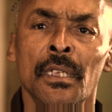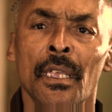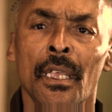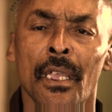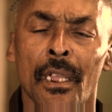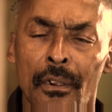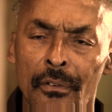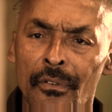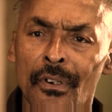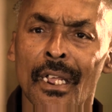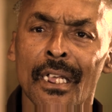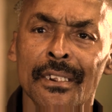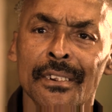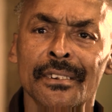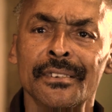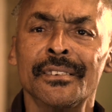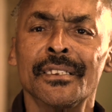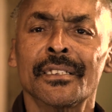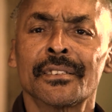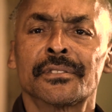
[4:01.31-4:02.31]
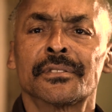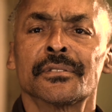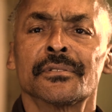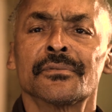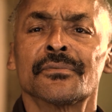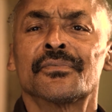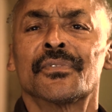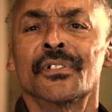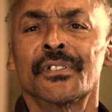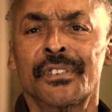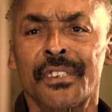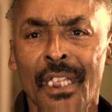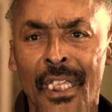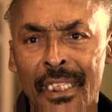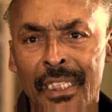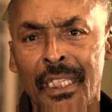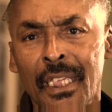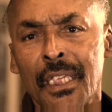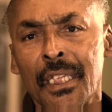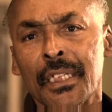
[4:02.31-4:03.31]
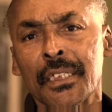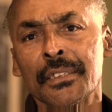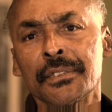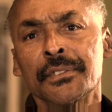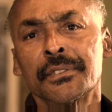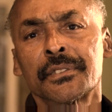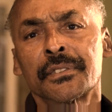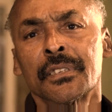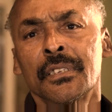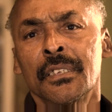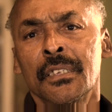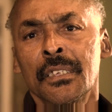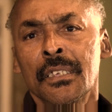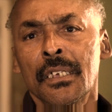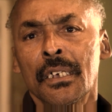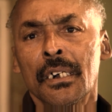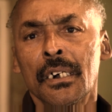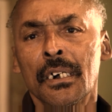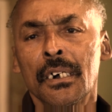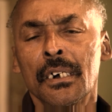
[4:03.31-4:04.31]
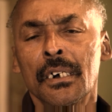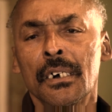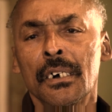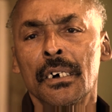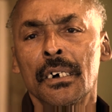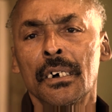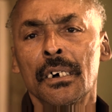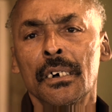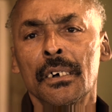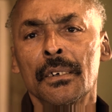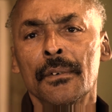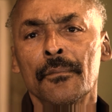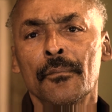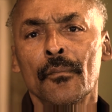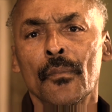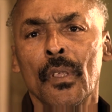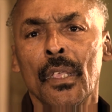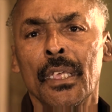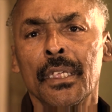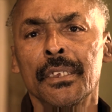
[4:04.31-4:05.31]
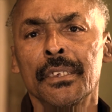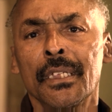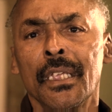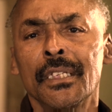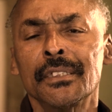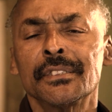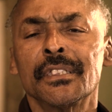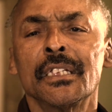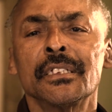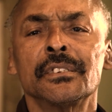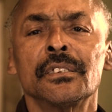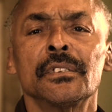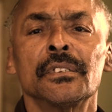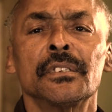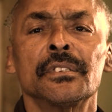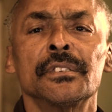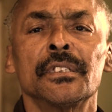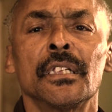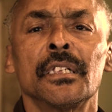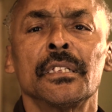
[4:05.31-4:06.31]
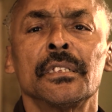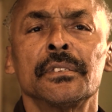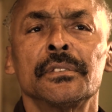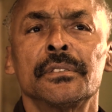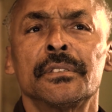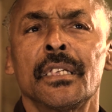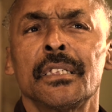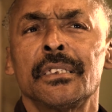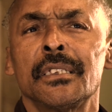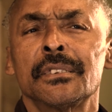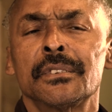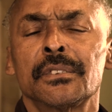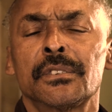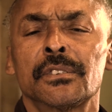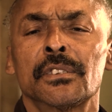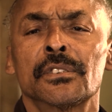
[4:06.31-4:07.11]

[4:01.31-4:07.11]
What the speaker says: heroin addiction for decades, and they didn't